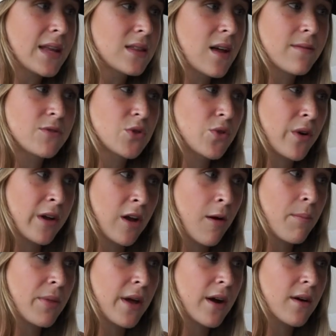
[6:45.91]
I loved
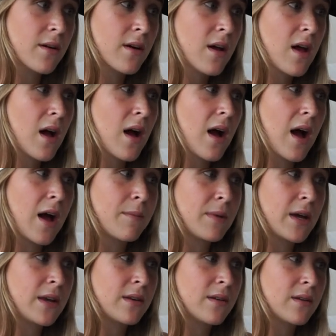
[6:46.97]
growing up there.
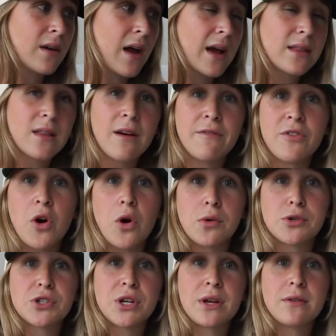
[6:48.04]
I mean, I love the
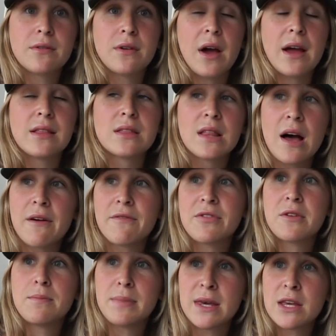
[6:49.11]
ocean. I
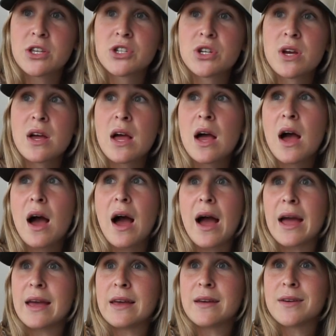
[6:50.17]
love the beach.
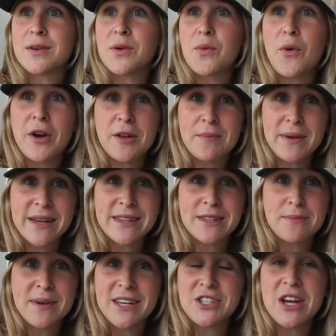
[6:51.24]
I want to be
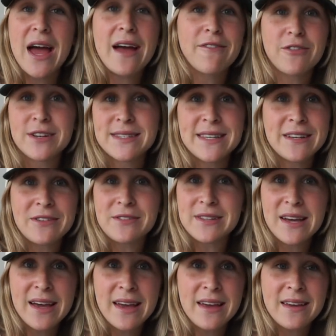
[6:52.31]
at the beach every
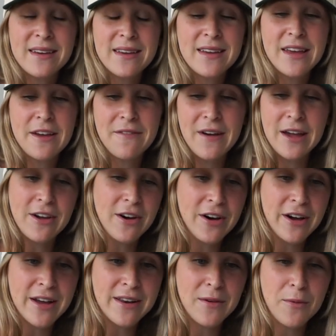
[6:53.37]
single day if I
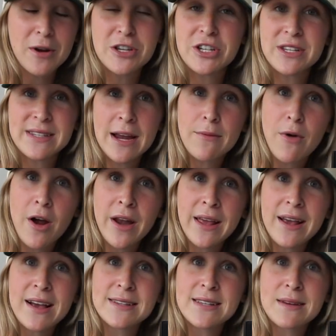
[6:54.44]
could, which is
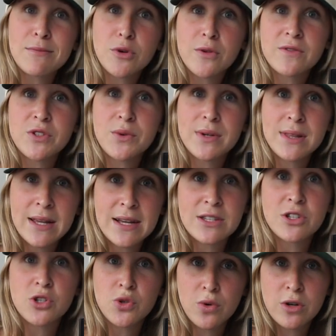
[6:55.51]
ironic because I moved to
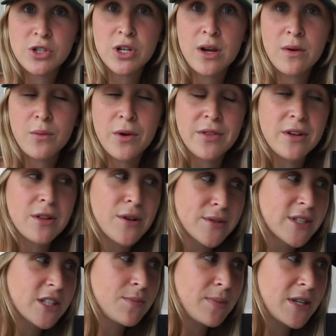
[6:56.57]
Atlanta, Georgia, where the
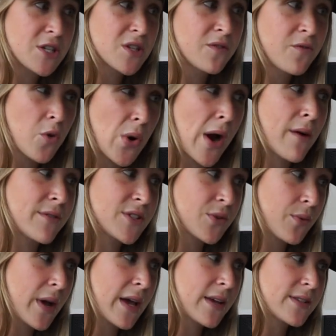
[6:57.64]
closest beach is 4
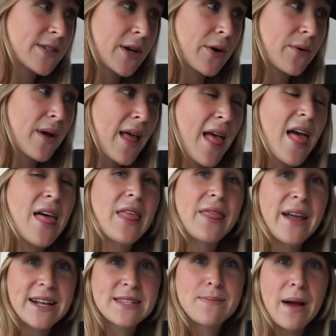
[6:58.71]
hours away. So
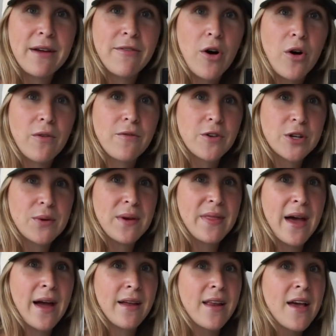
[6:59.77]
that's my fault for
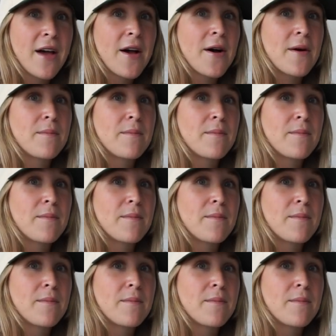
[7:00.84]
doing that.